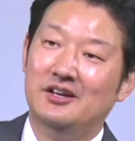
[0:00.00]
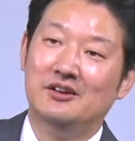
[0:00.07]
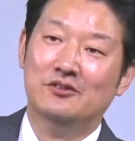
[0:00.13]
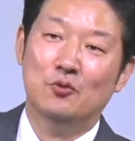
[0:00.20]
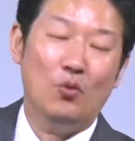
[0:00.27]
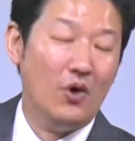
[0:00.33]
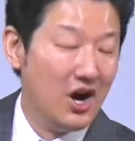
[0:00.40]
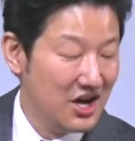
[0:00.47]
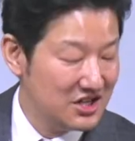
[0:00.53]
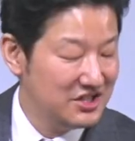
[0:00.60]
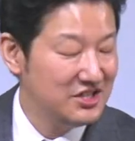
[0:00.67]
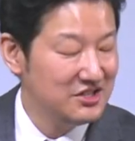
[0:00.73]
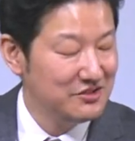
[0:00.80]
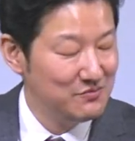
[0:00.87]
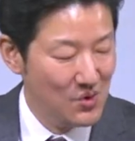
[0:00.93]

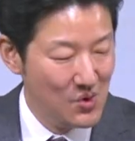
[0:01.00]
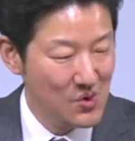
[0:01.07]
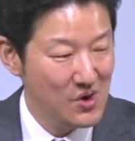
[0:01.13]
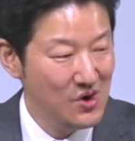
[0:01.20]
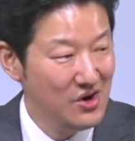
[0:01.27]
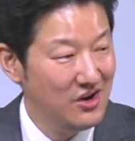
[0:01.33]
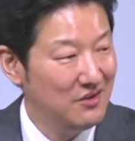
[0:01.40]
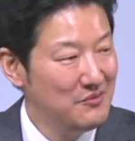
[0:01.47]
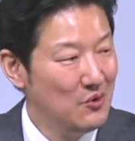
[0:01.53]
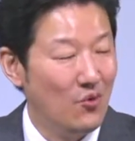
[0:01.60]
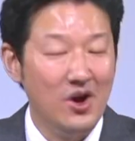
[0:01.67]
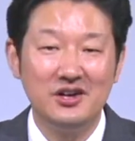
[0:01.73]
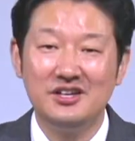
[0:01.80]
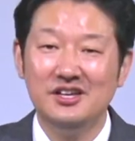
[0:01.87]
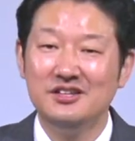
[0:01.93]
walk more. I mean,
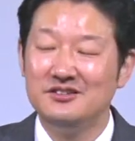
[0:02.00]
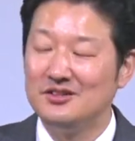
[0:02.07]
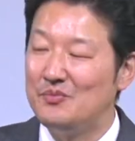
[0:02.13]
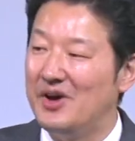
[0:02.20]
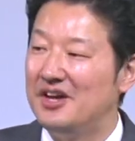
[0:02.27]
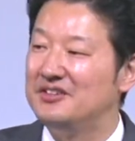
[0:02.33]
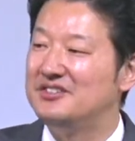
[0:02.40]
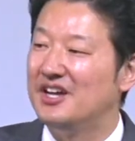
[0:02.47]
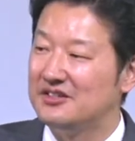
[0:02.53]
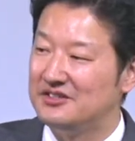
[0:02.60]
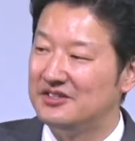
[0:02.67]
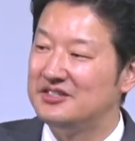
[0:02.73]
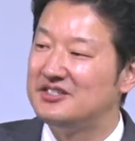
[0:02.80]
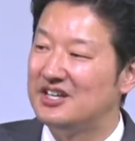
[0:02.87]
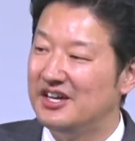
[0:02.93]
walking is the best
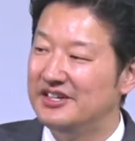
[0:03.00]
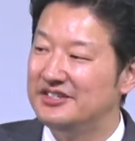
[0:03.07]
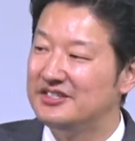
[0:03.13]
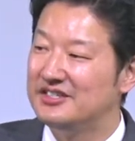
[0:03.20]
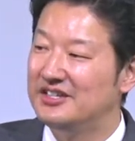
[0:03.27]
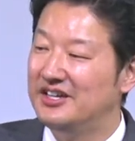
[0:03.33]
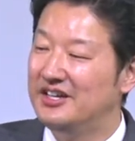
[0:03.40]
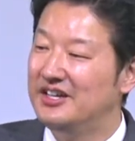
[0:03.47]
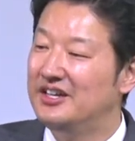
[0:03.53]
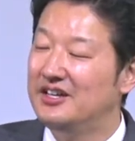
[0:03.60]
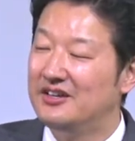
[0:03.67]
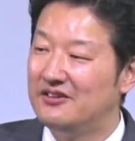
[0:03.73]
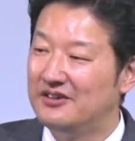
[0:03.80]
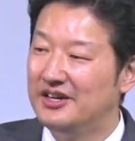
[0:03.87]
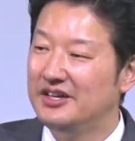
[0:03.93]
exercise,
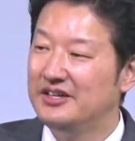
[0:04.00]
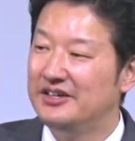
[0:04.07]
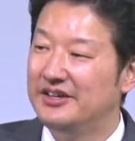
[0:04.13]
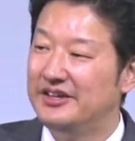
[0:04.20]
right?